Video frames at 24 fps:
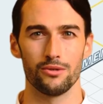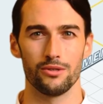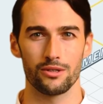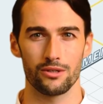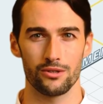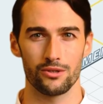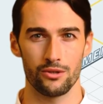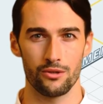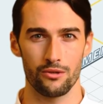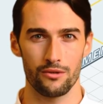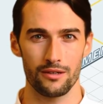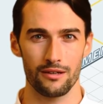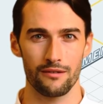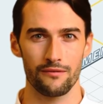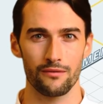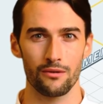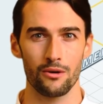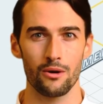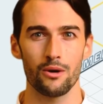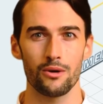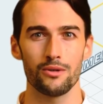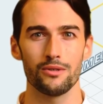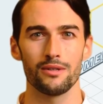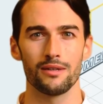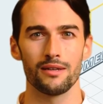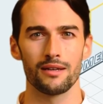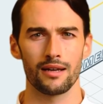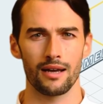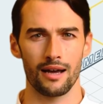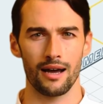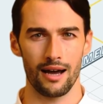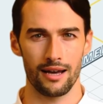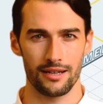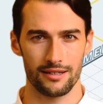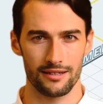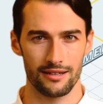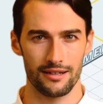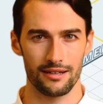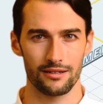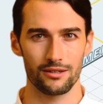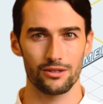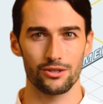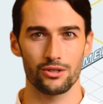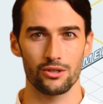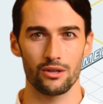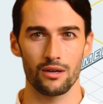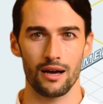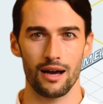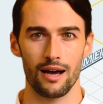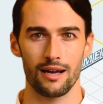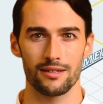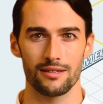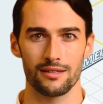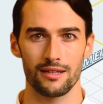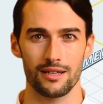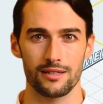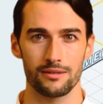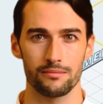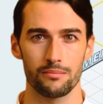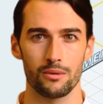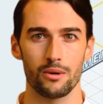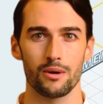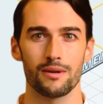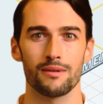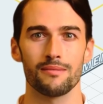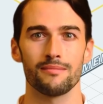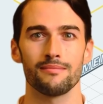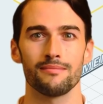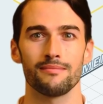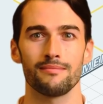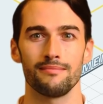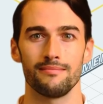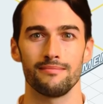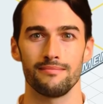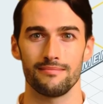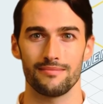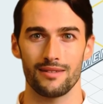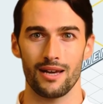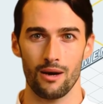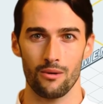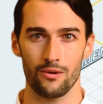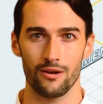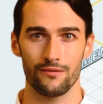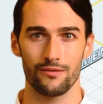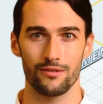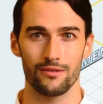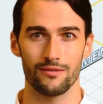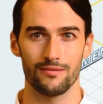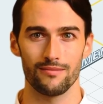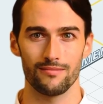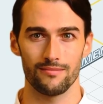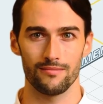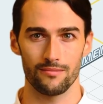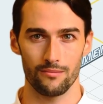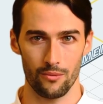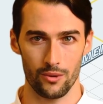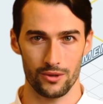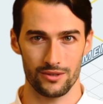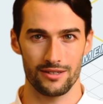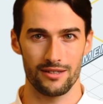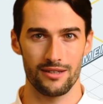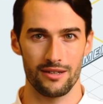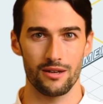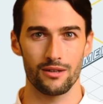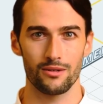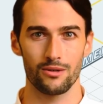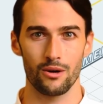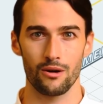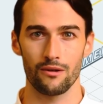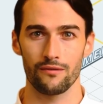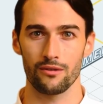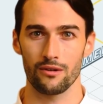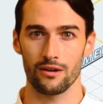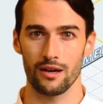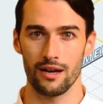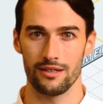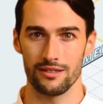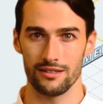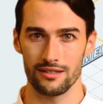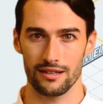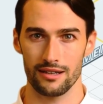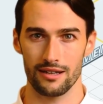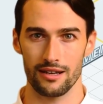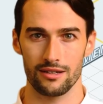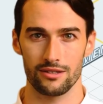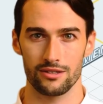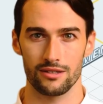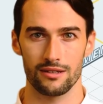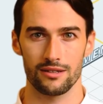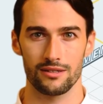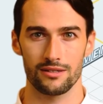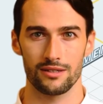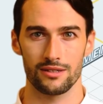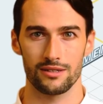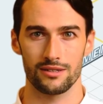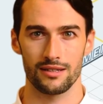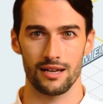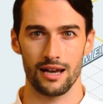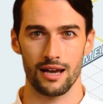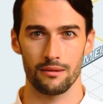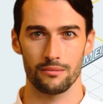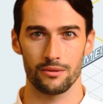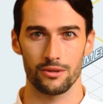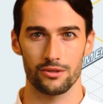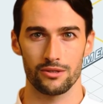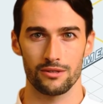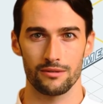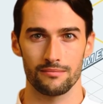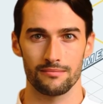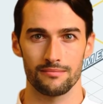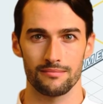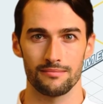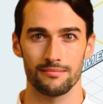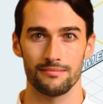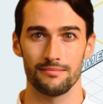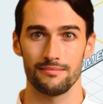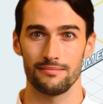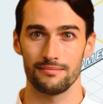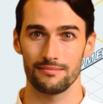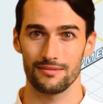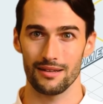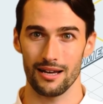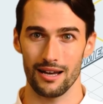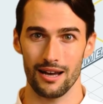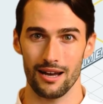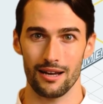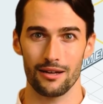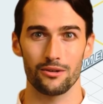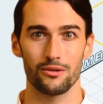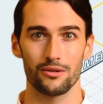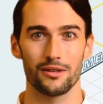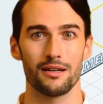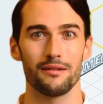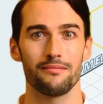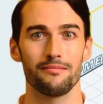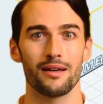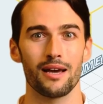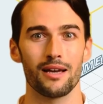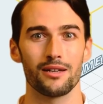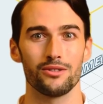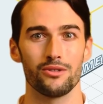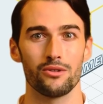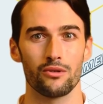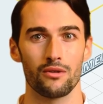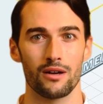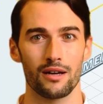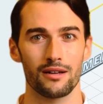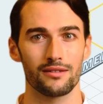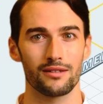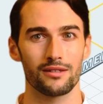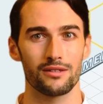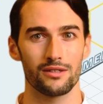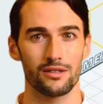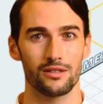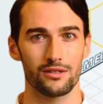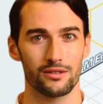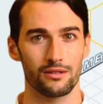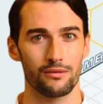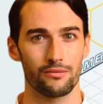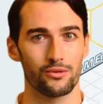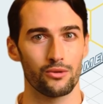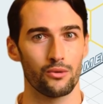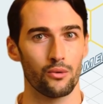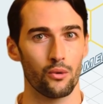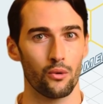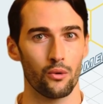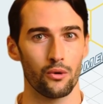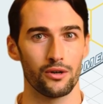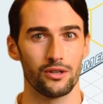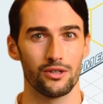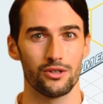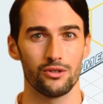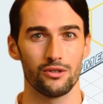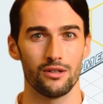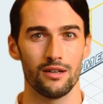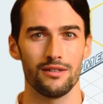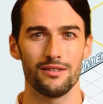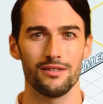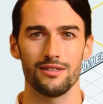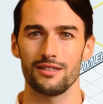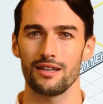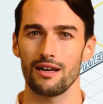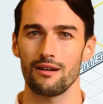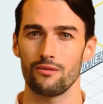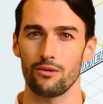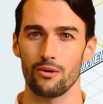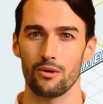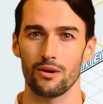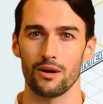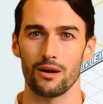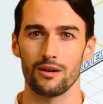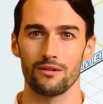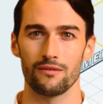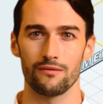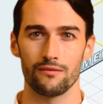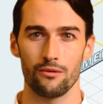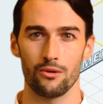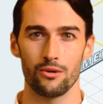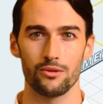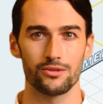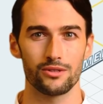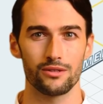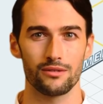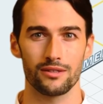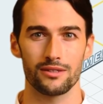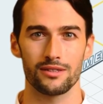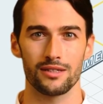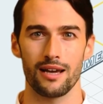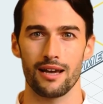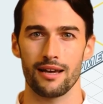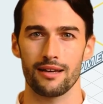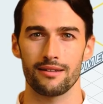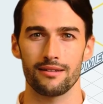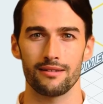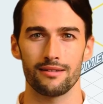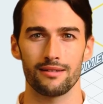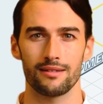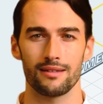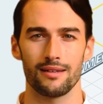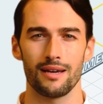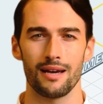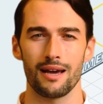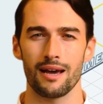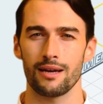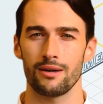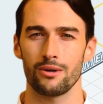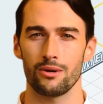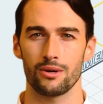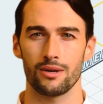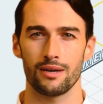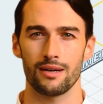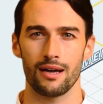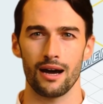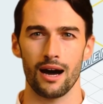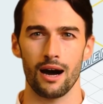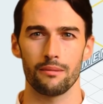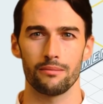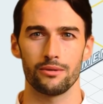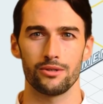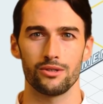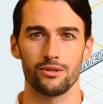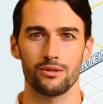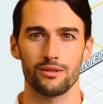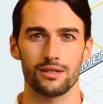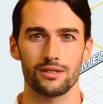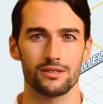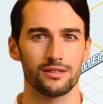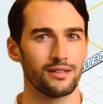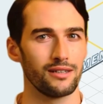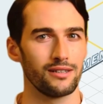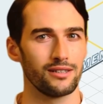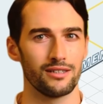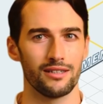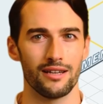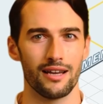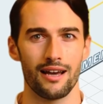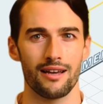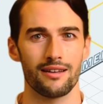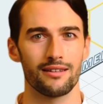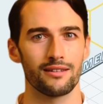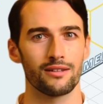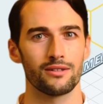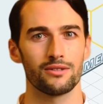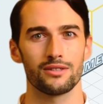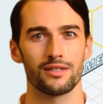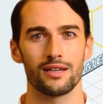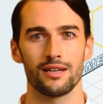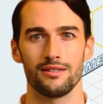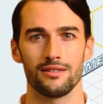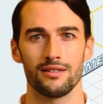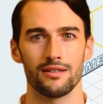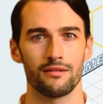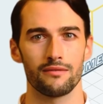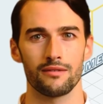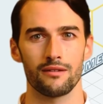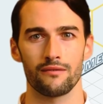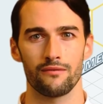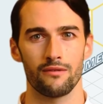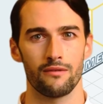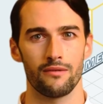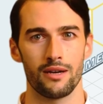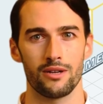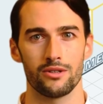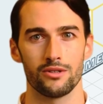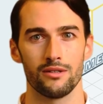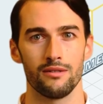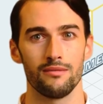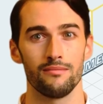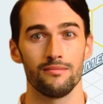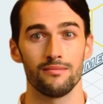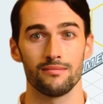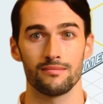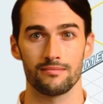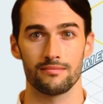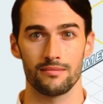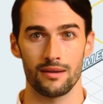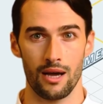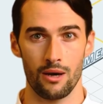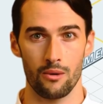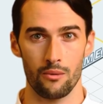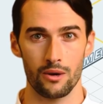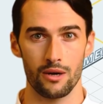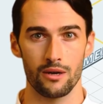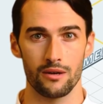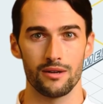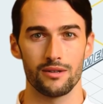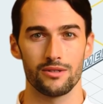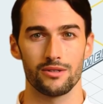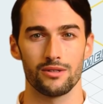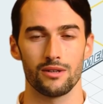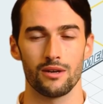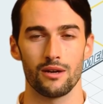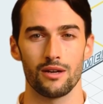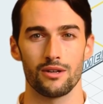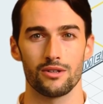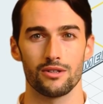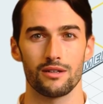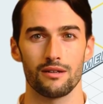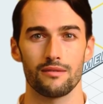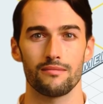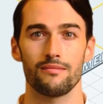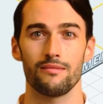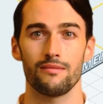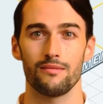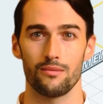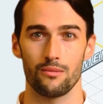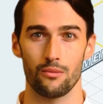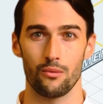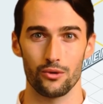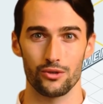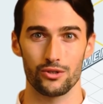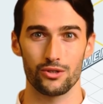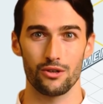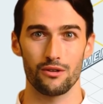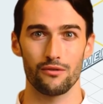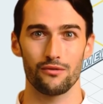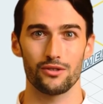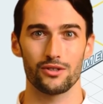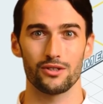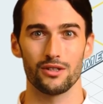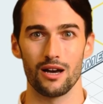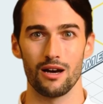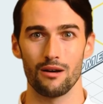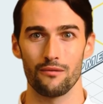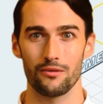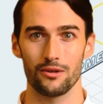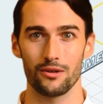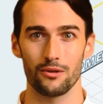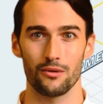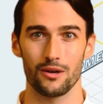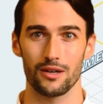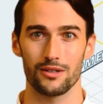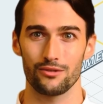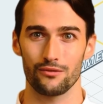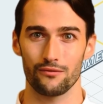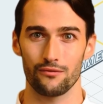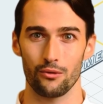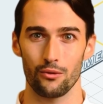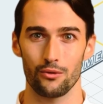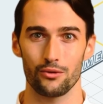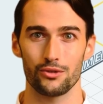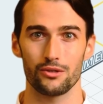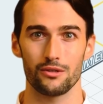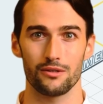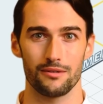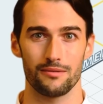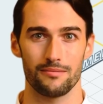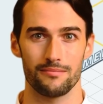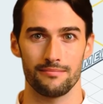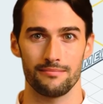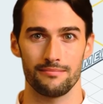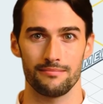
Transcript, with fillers: security flaws as the initial access point. However, once the unauthorized connection is established, the hacker can masquerade the system to orchestrate several other forms of attack, including opportunistic scanning of sensitive information, malware installation, or server-side request forgery.